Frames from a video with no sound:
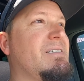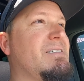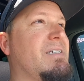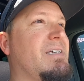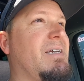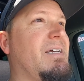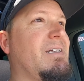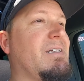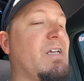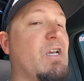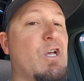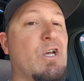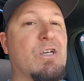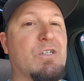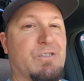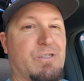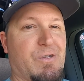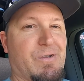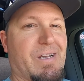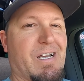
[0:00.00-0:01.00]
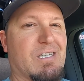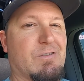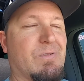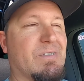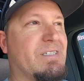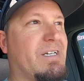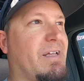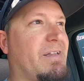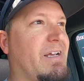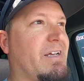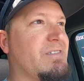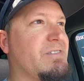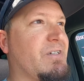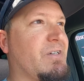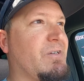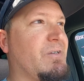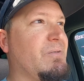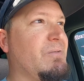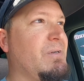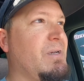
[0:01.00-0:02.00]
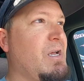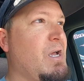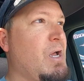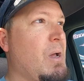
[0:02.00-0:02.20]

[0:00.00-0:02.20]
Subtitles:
sent. So you guys will be seeing that soon.